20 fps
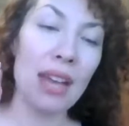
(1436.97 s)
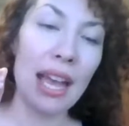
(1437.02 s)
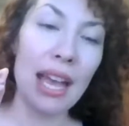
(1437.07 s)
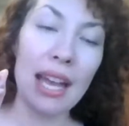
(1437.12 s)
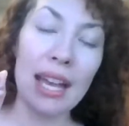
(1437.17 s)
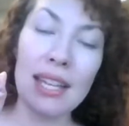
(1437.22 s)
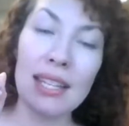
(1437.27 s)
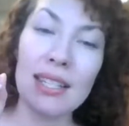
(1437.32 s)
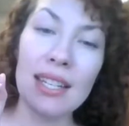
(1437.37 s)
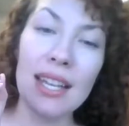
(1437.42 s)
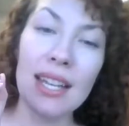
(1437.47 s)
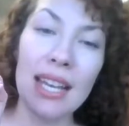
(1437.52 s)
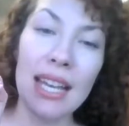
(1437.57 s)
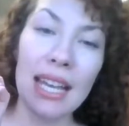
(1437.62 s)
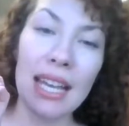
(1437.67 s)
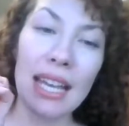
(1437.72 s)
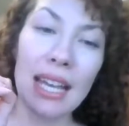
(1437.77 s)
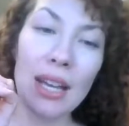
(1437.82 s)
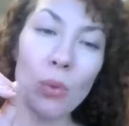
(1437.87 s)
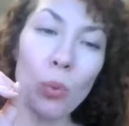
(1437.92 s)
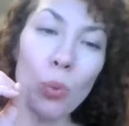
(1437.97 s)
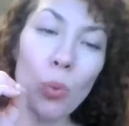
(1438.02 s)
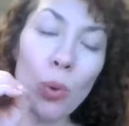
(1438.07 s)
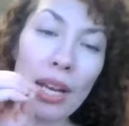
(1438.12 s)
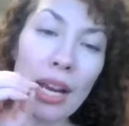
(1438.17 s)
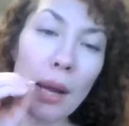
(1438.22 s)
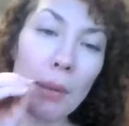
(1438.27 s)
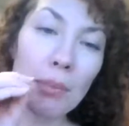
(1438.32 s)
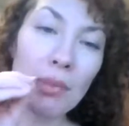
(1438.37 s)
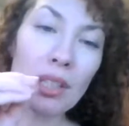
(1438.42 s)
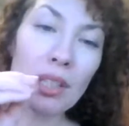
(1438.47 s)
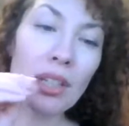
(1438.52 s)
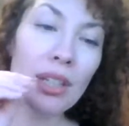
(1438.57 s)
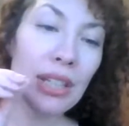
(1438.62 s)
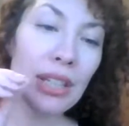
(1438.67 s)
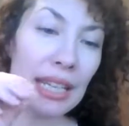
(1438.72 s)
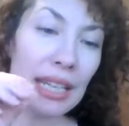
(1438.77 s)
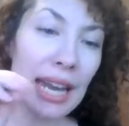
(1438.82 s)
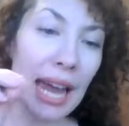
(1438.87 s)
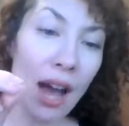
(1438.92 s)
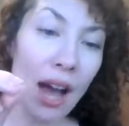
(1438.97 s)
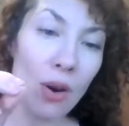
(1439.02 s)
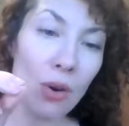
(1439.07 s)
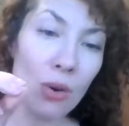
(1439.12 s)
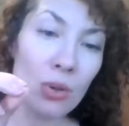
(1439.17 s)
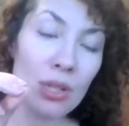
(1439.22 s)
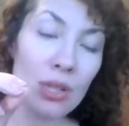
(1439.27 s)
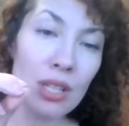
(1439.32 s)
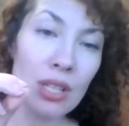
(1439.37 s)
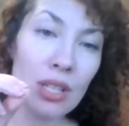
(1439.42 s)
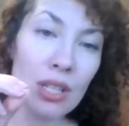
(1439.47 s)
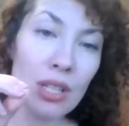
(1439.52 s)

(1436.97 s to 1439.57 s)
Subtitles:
And when I'm looking out